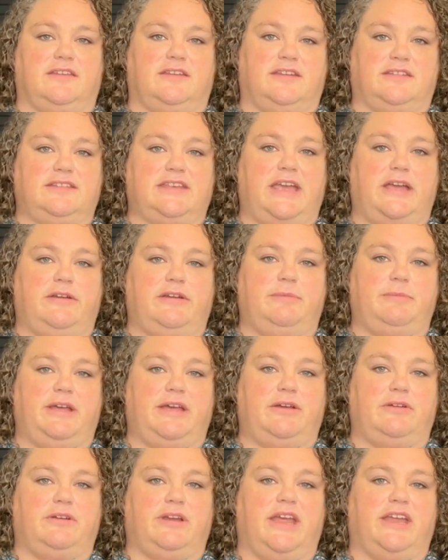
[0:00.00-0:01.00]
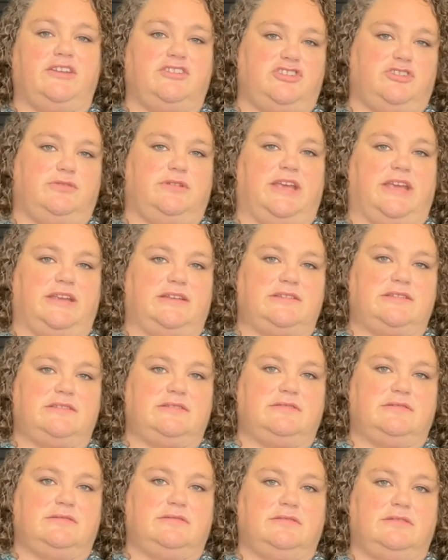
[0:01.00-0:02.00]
the discount amount and due dates.